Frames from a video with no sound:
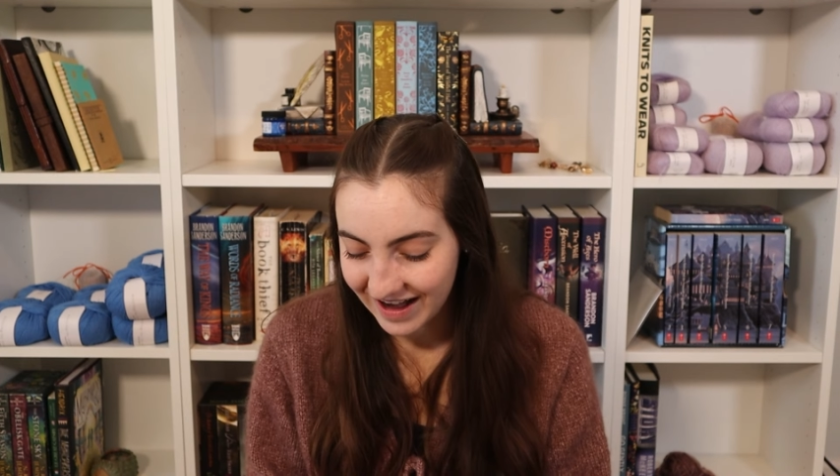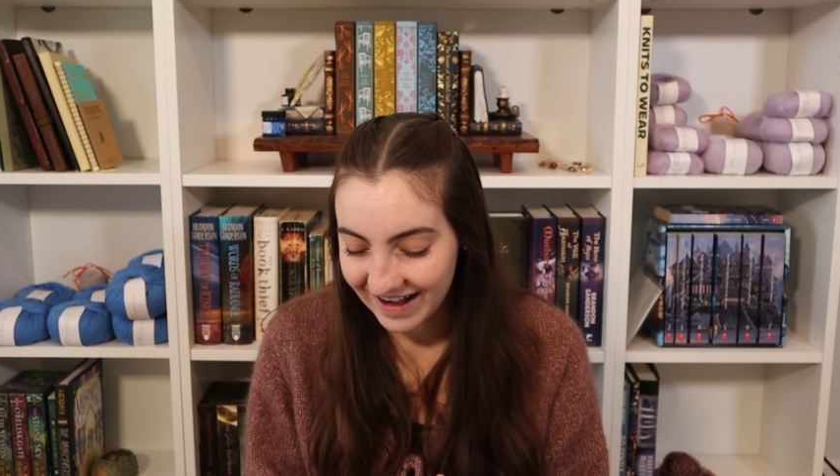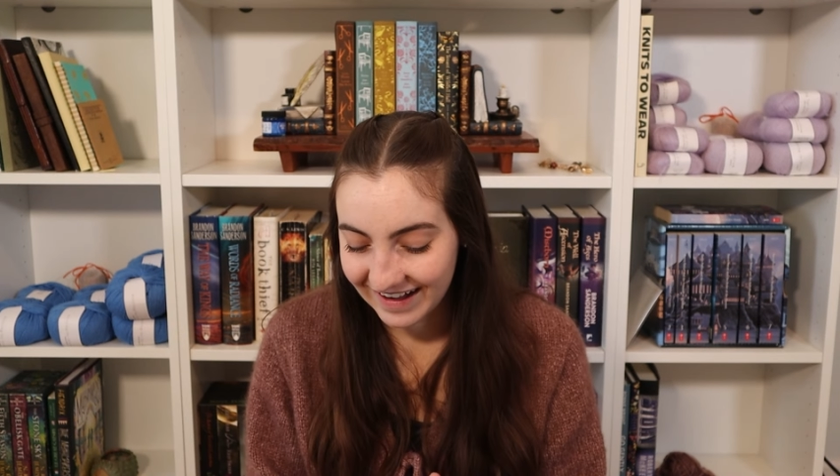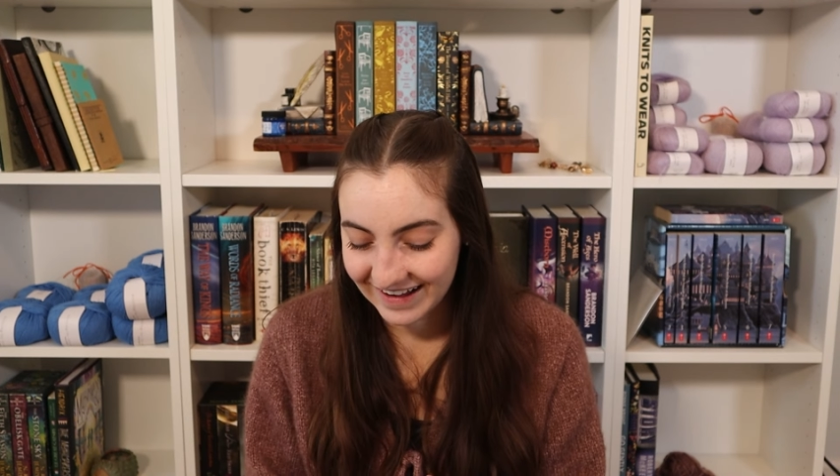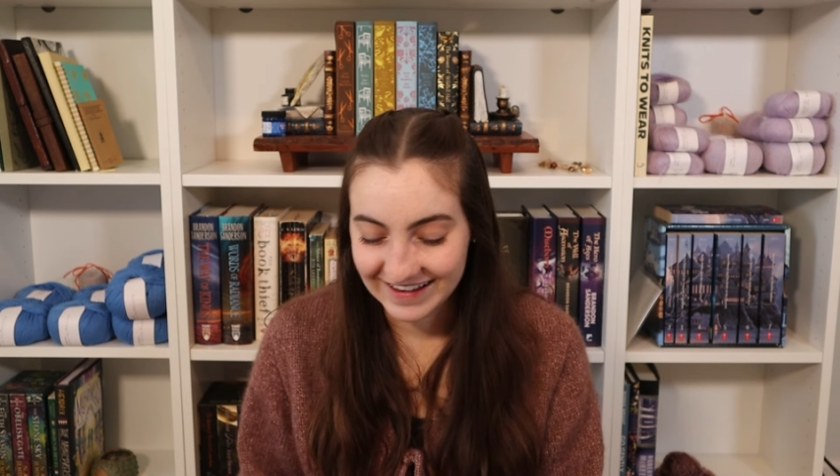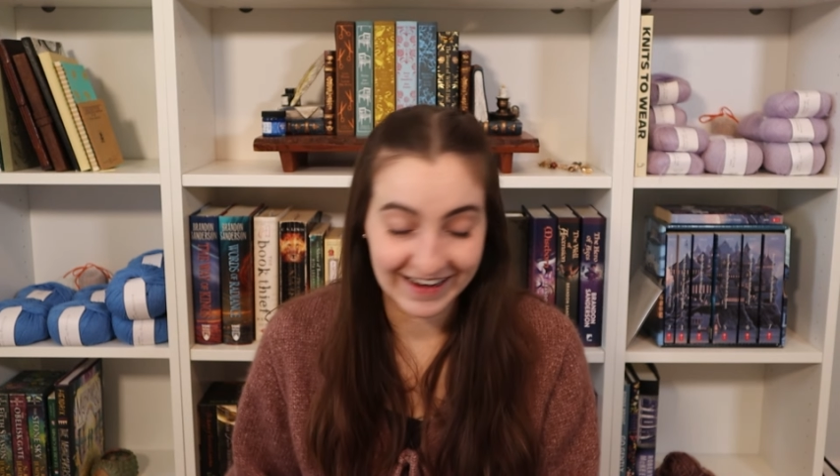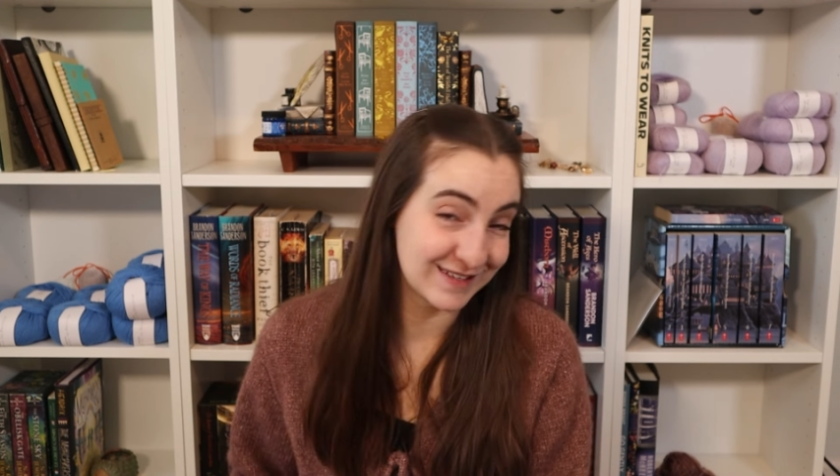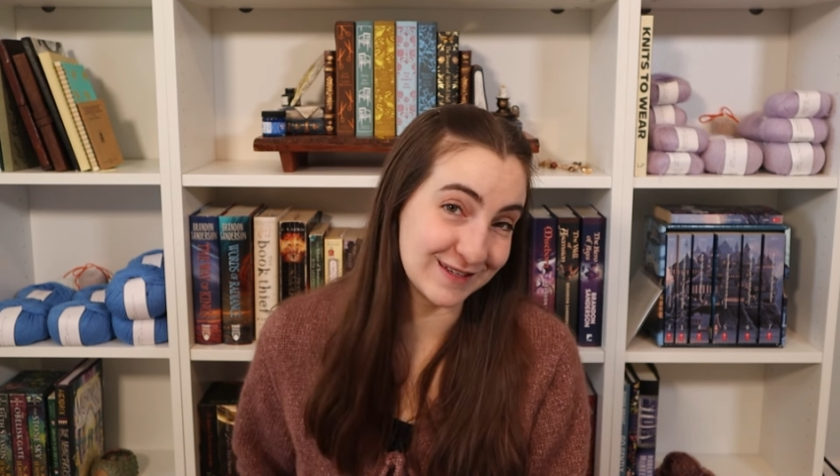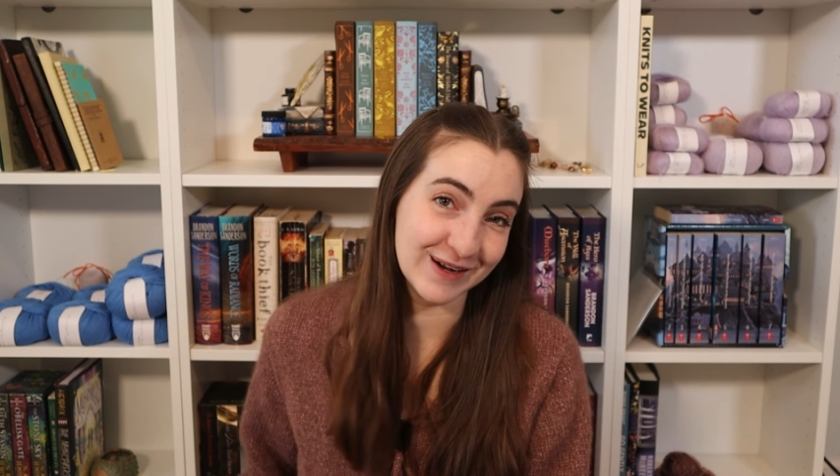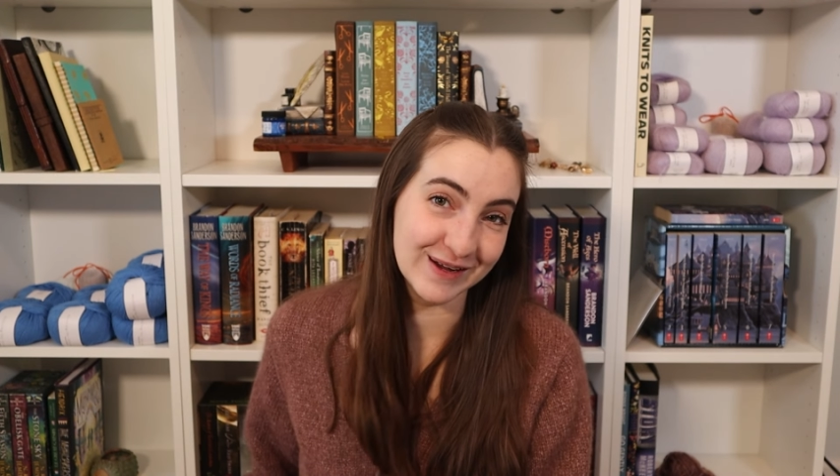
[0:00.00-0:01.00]
I
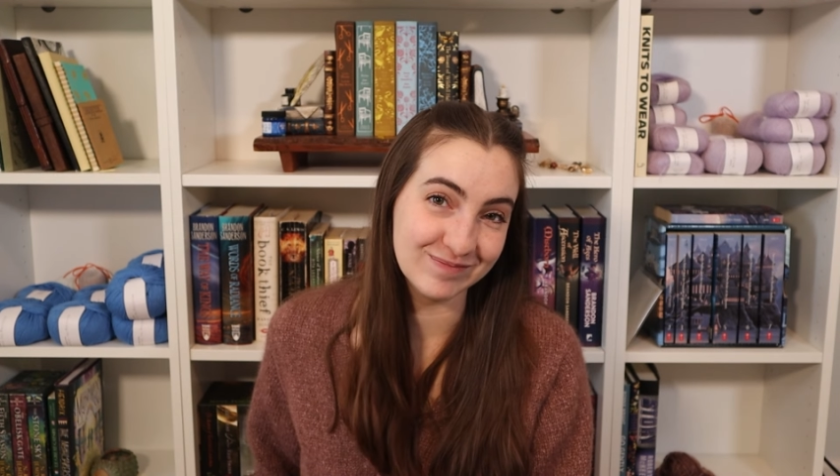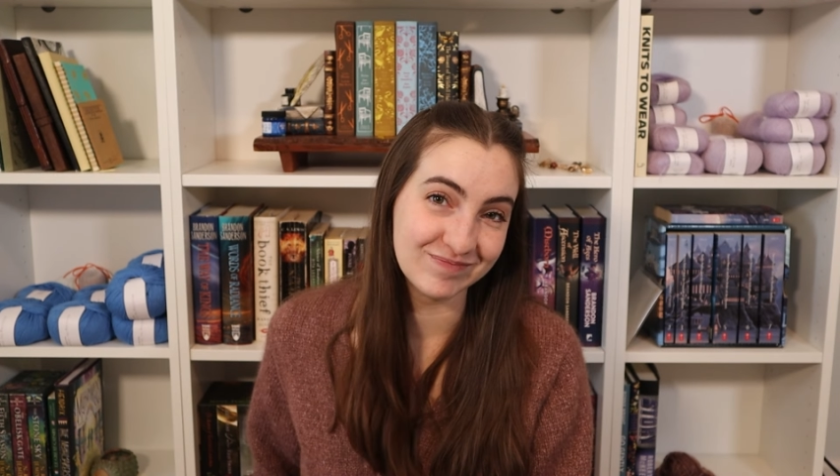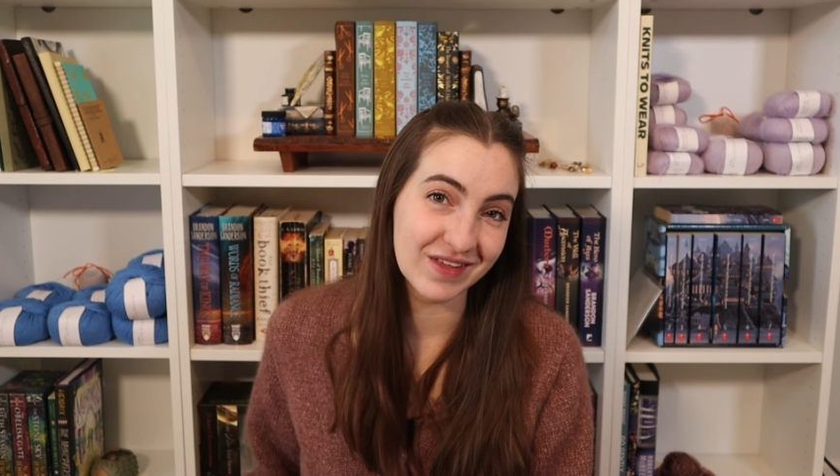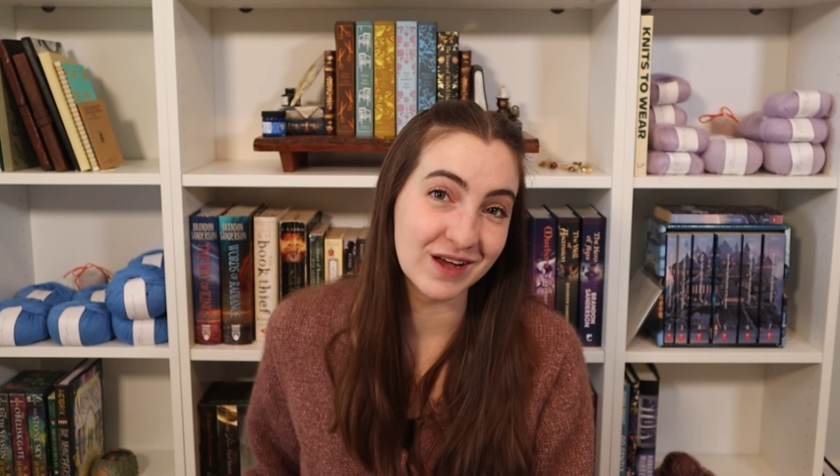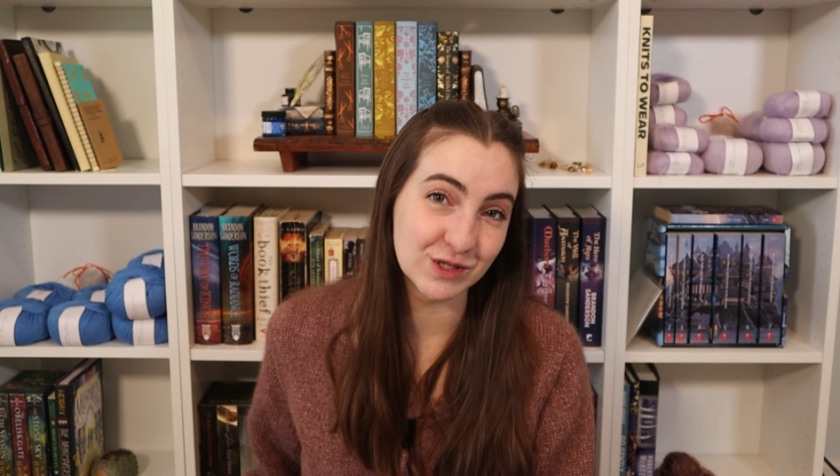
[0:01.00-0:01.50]
cast on a